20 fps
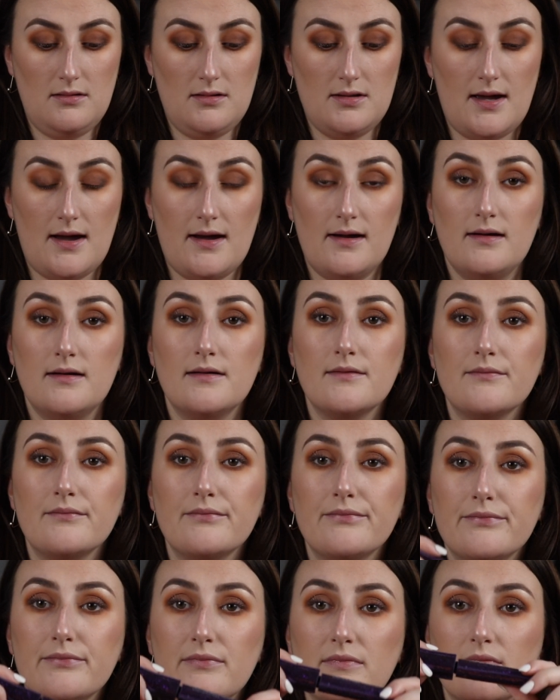Yeah,
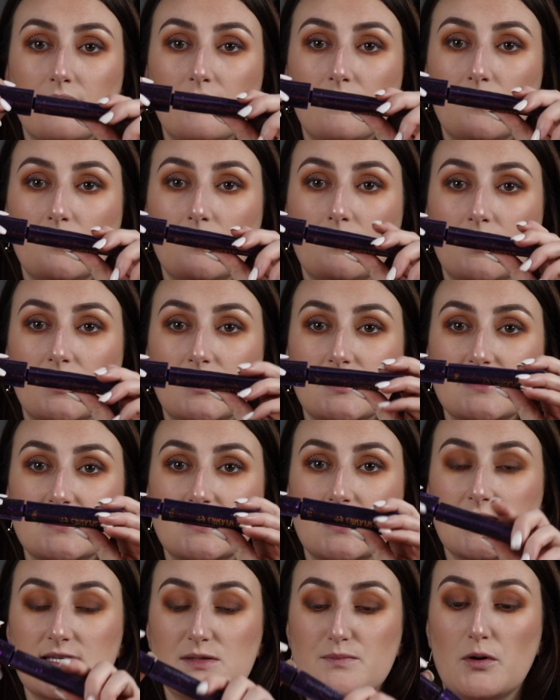it's
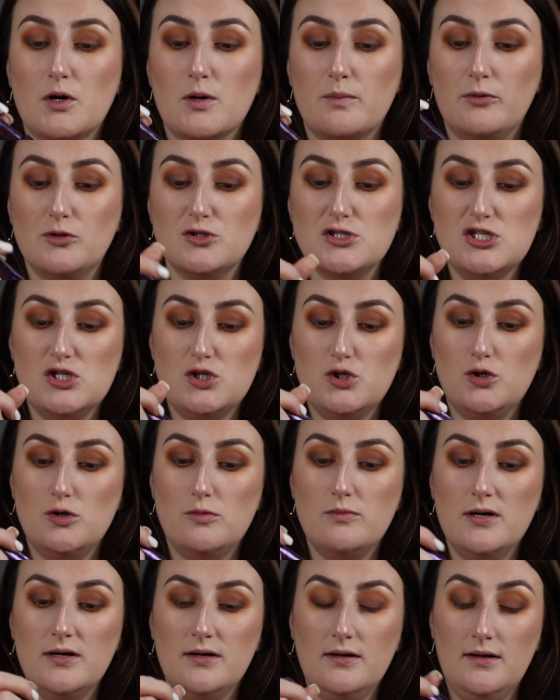in this purple
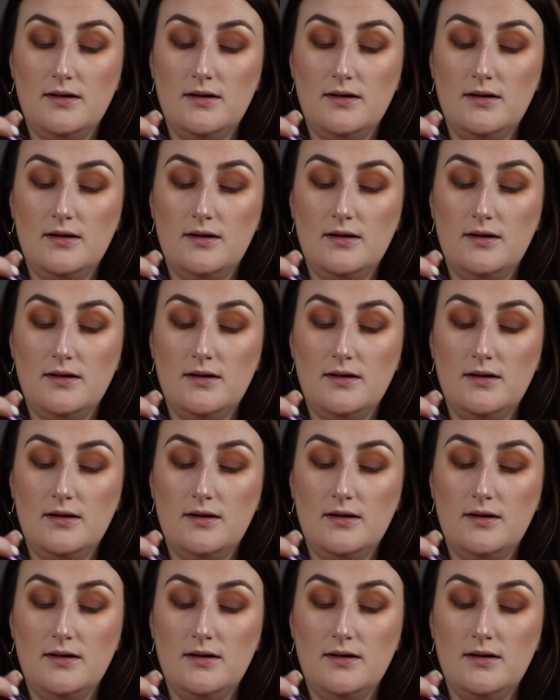tube